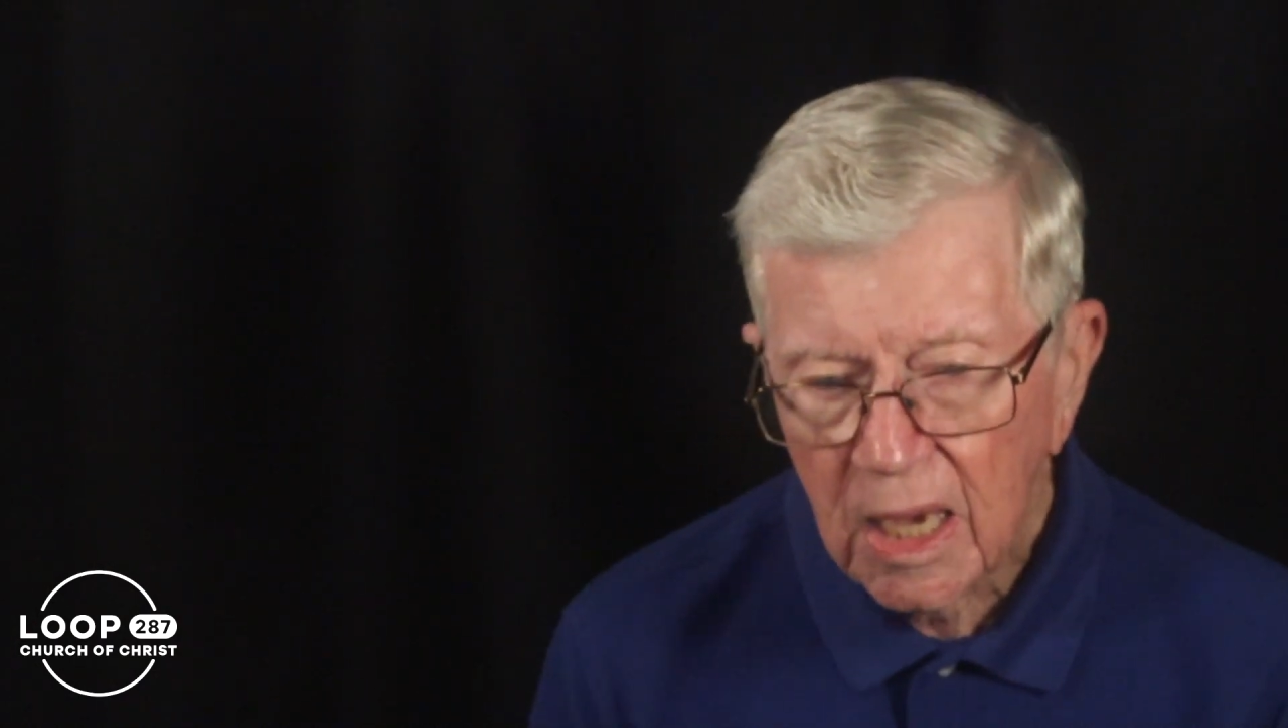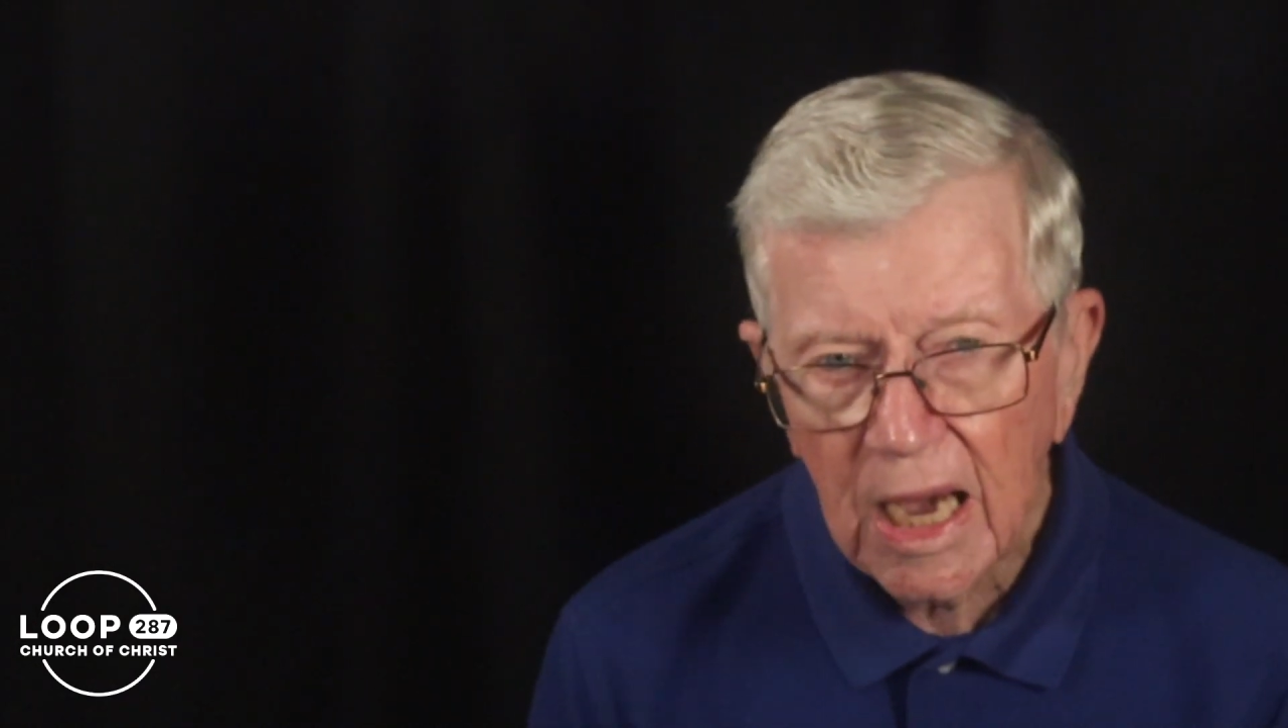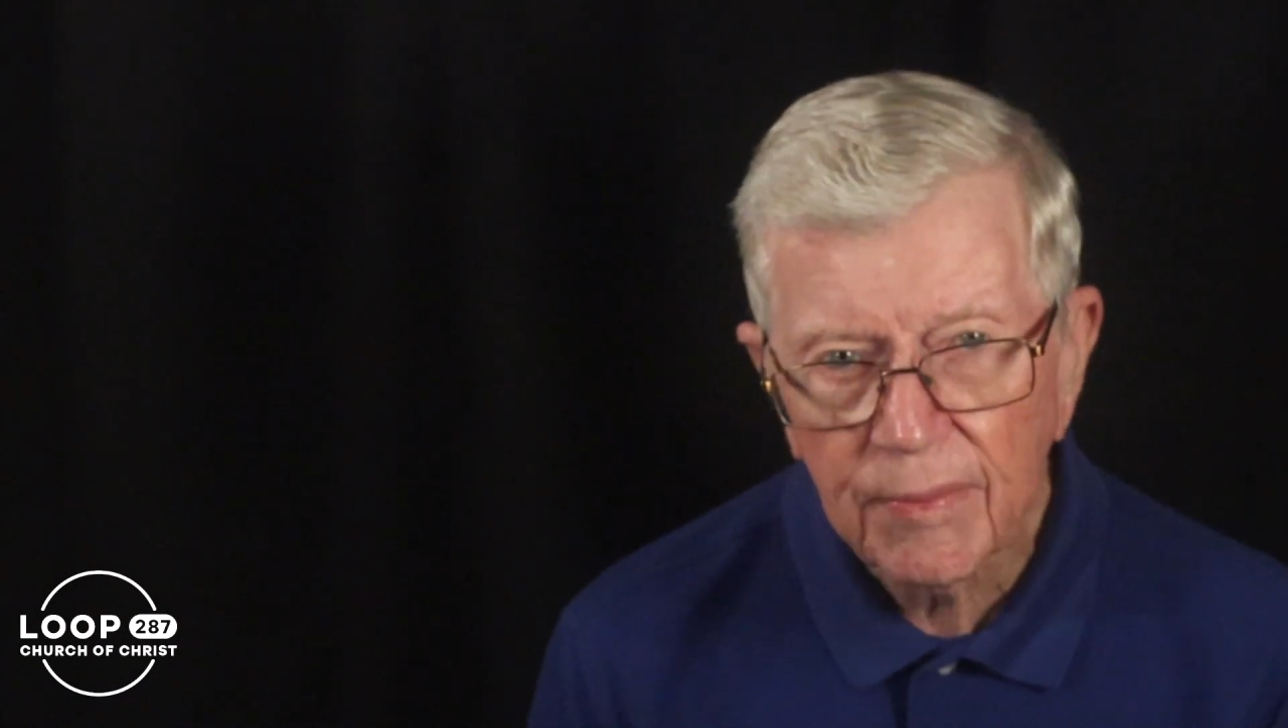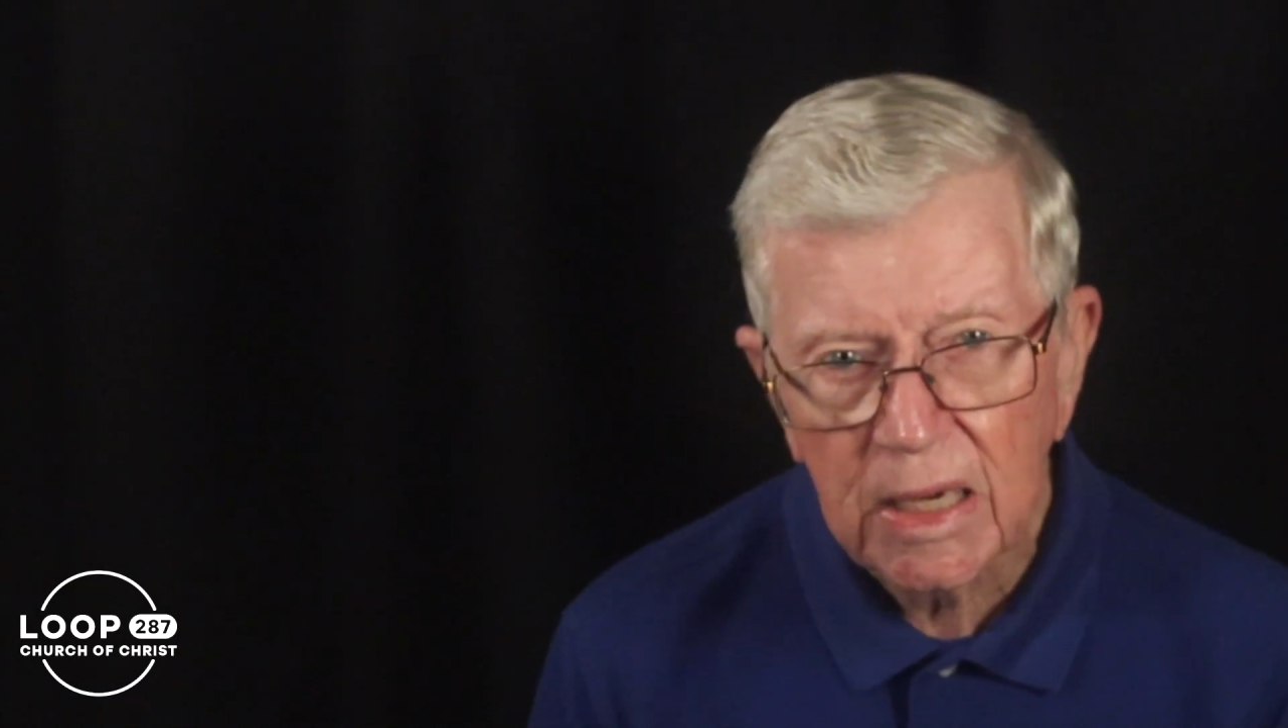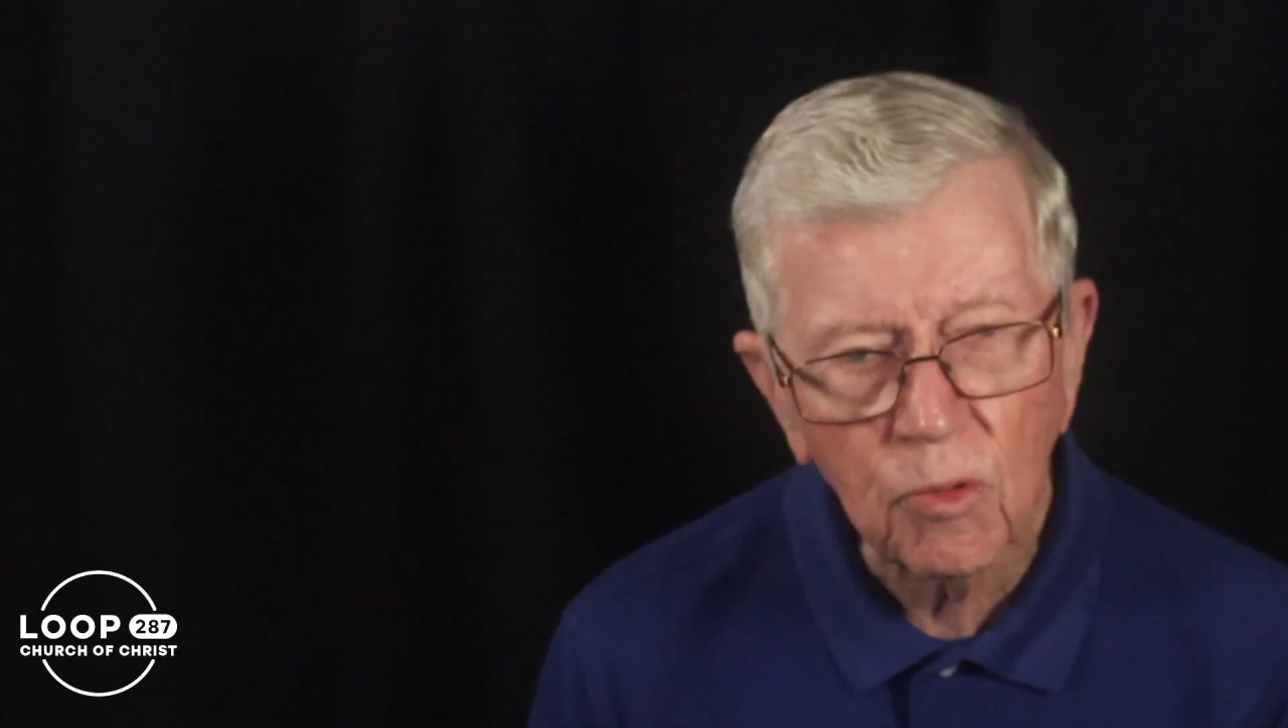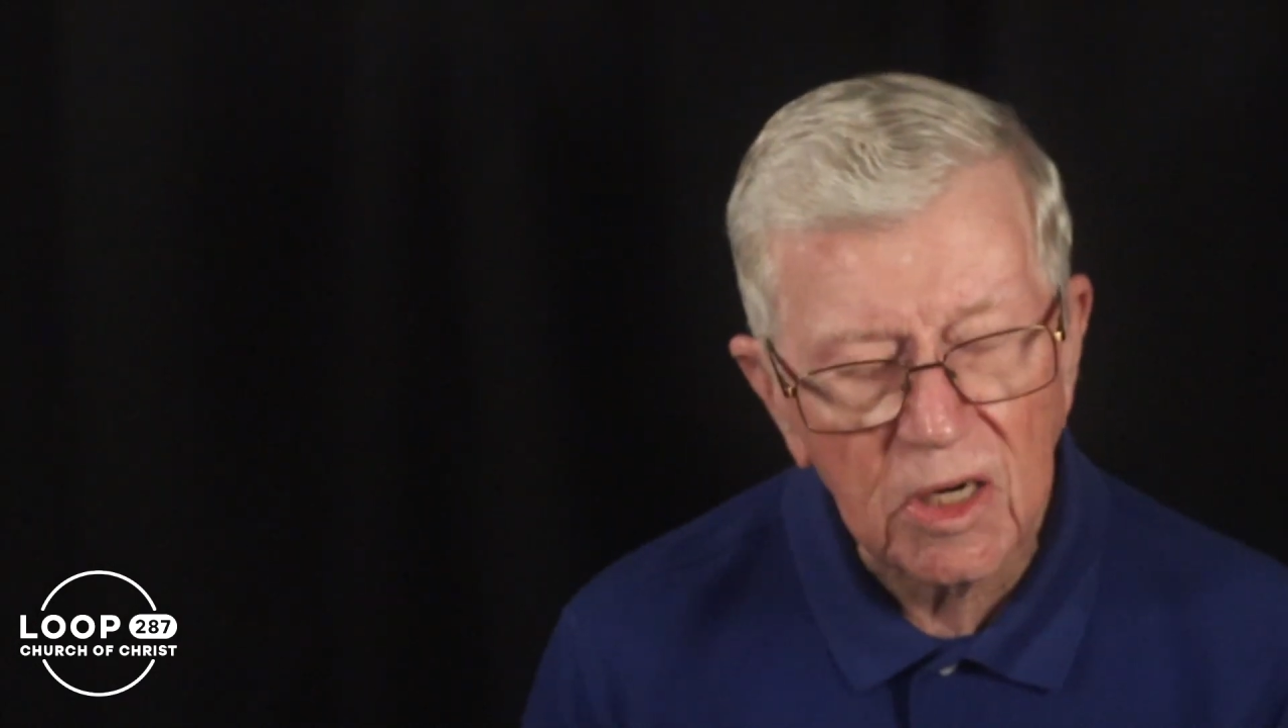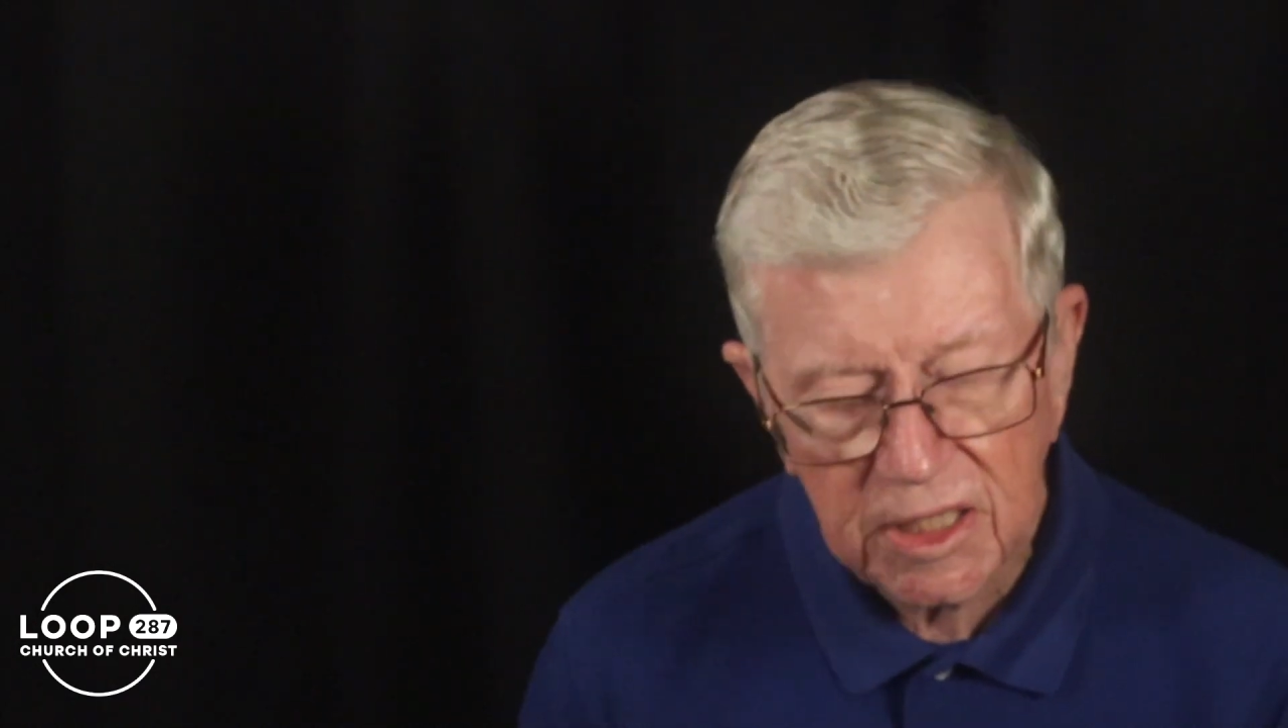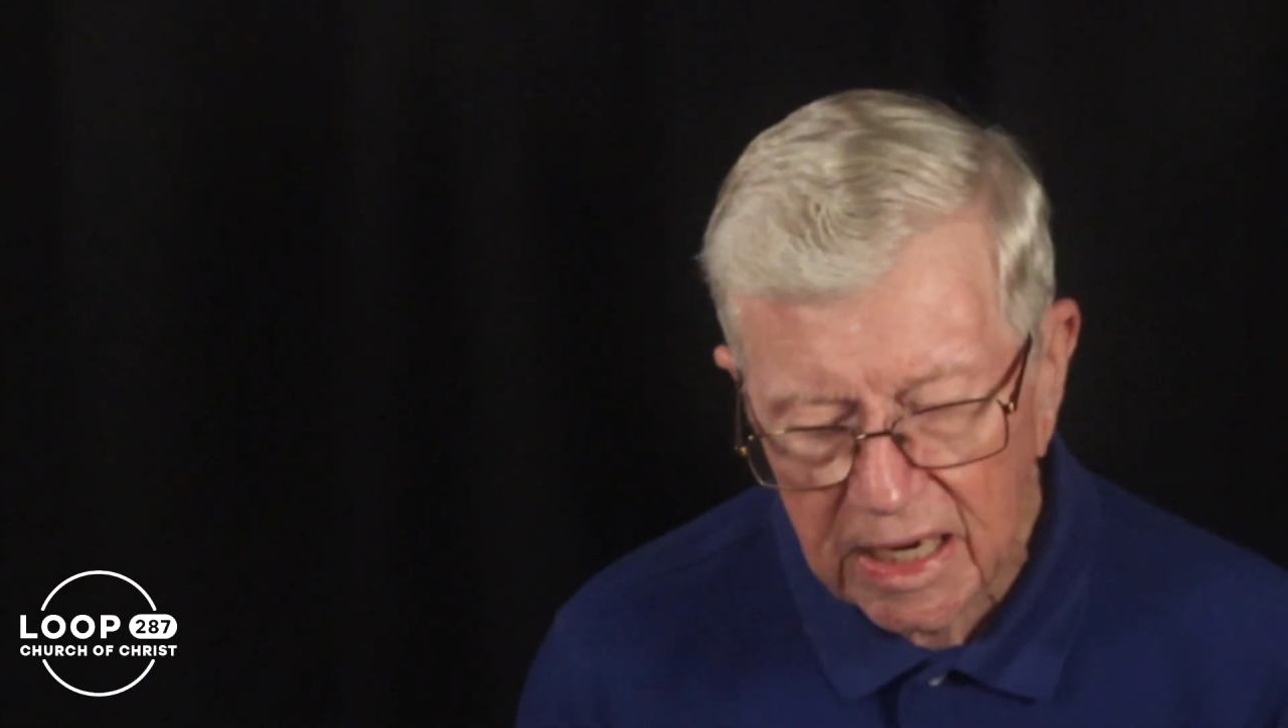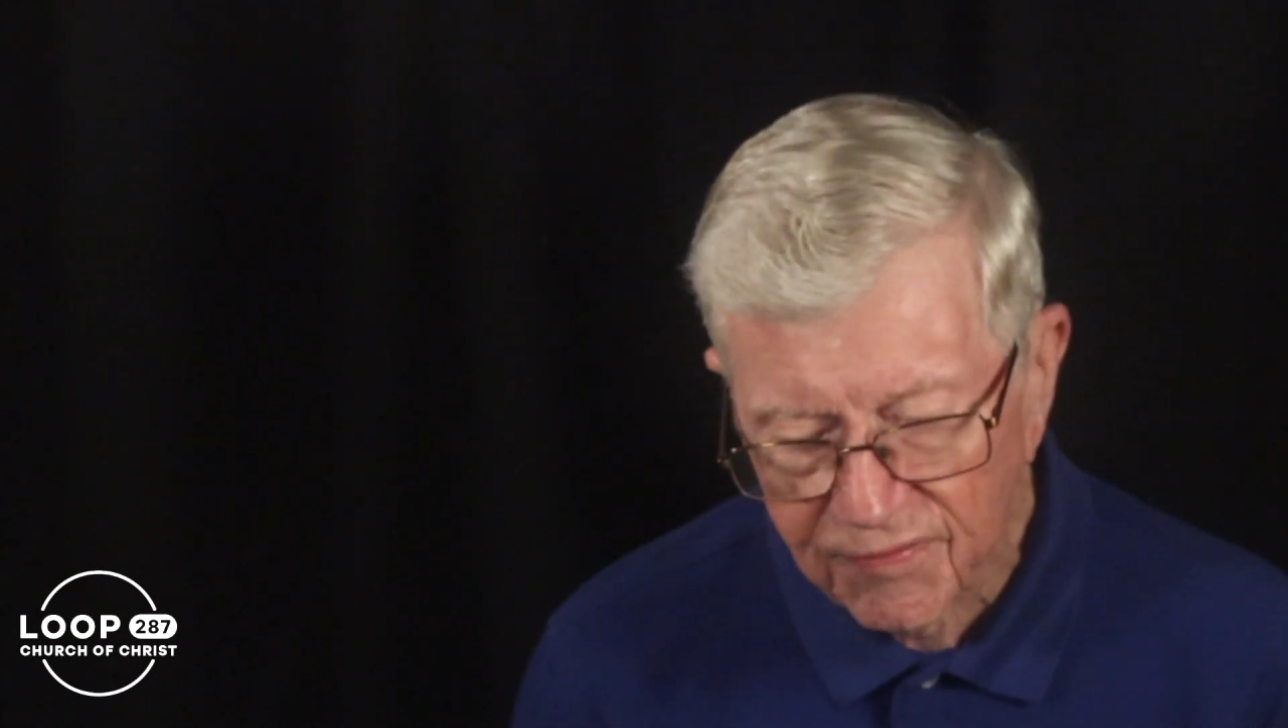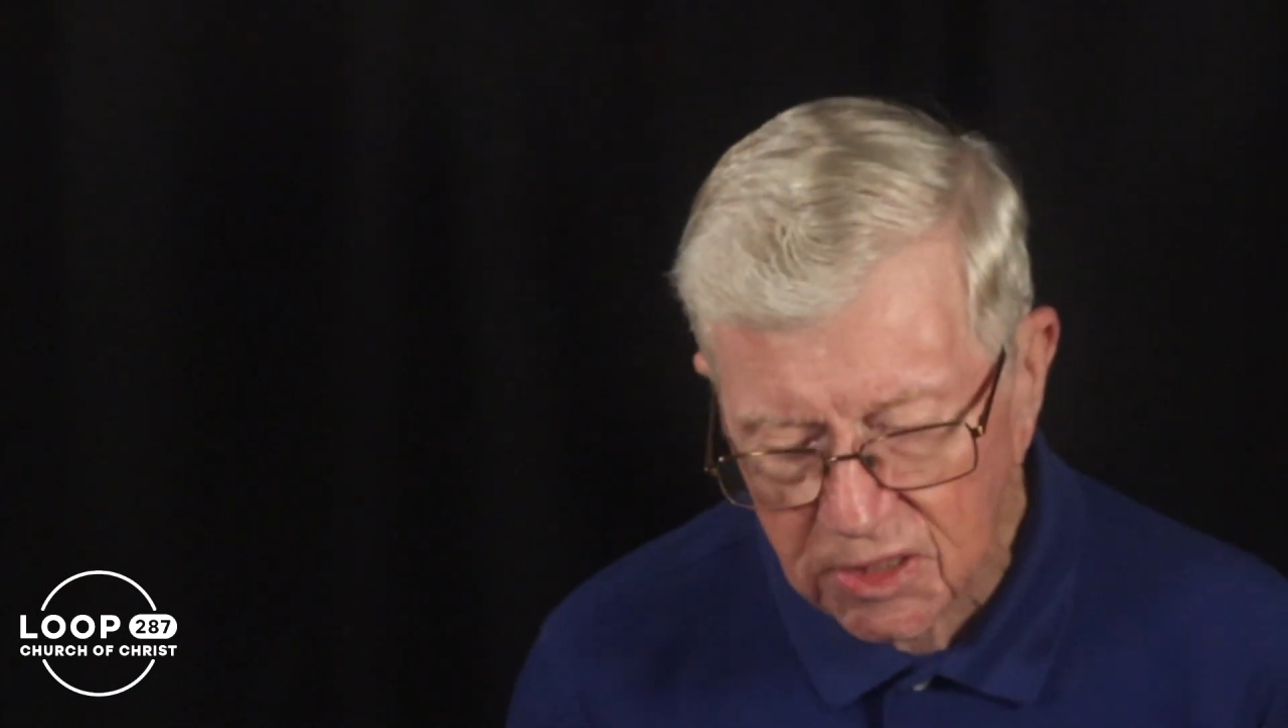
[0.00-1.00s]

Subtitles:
Howbeit, what saith